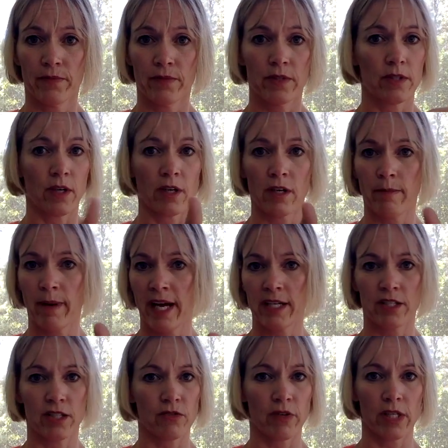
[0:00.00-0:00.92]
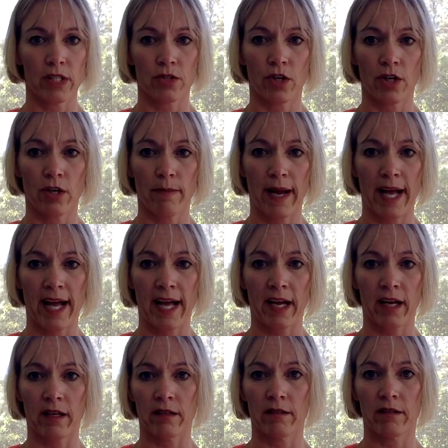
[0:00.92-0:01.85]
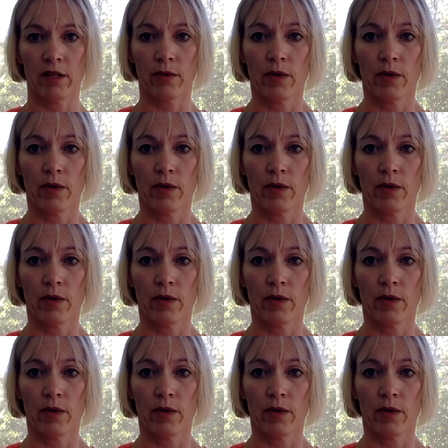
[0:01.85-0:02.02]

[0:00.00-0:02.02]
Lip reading: Starter pack, just write starter pack, and